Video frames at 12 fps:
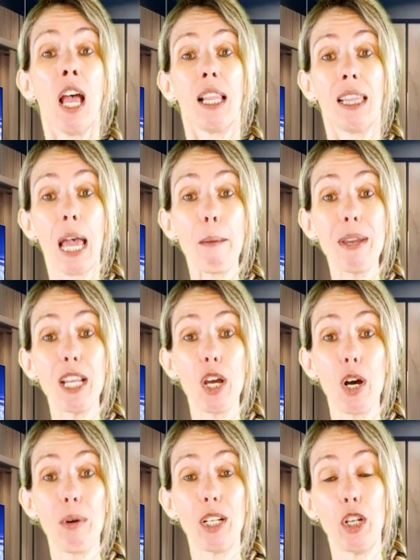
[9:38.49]
Let me
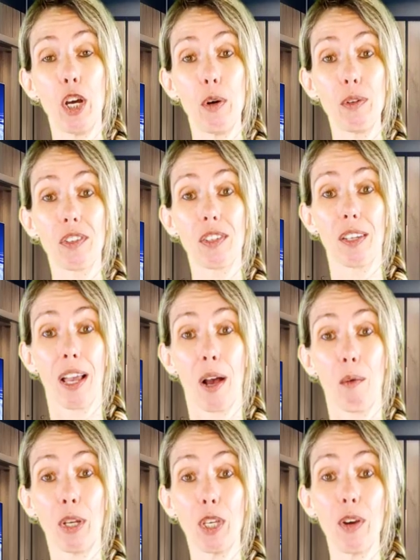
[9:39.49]
know in the notes
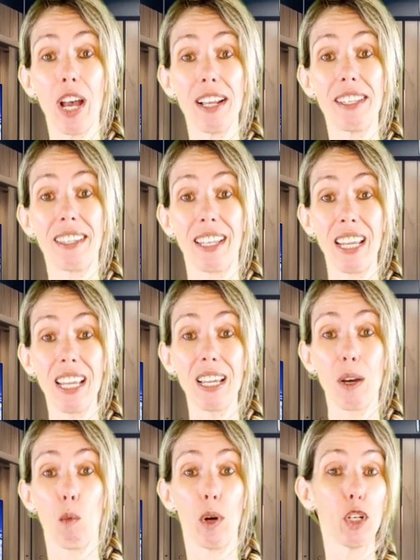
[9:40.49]
what you guys think.
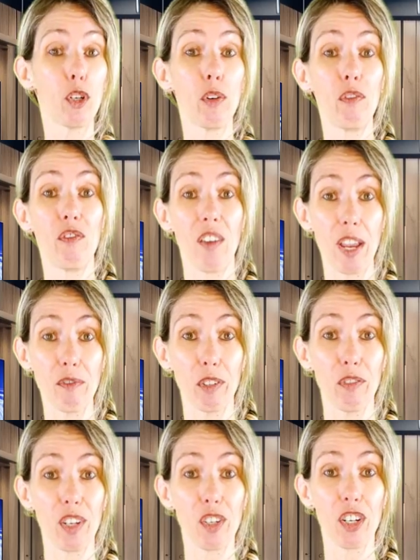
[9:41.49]
What is your favorite
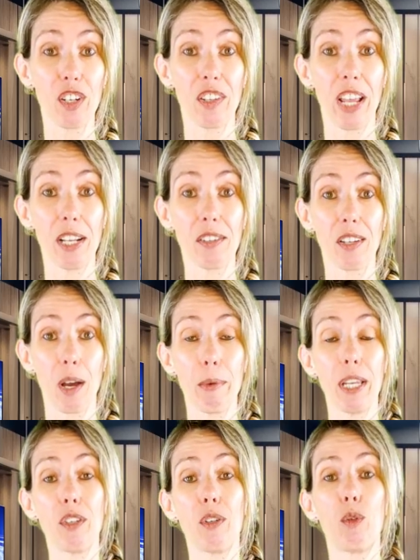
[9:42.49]
feature that is
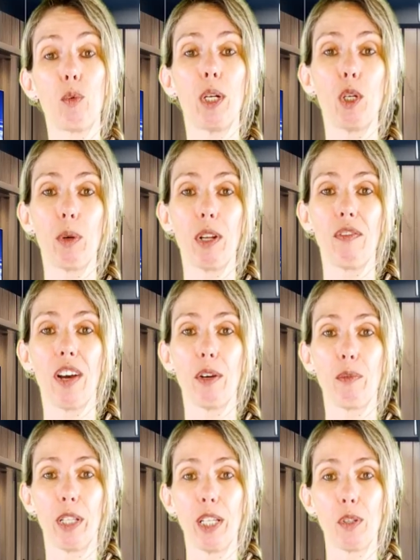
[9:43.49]
coming to
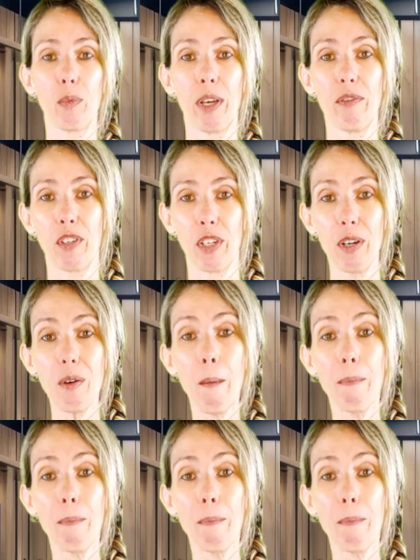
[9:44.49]
2025 Release Wave 2?